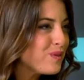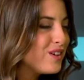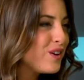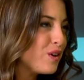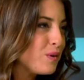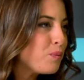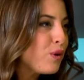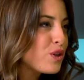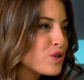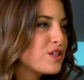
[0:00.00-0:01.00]
you know,
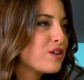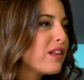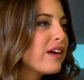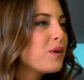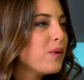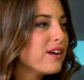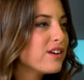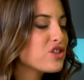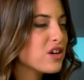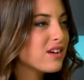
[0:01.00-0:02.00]
Polish is your
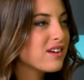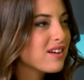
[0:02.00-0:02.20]
language and.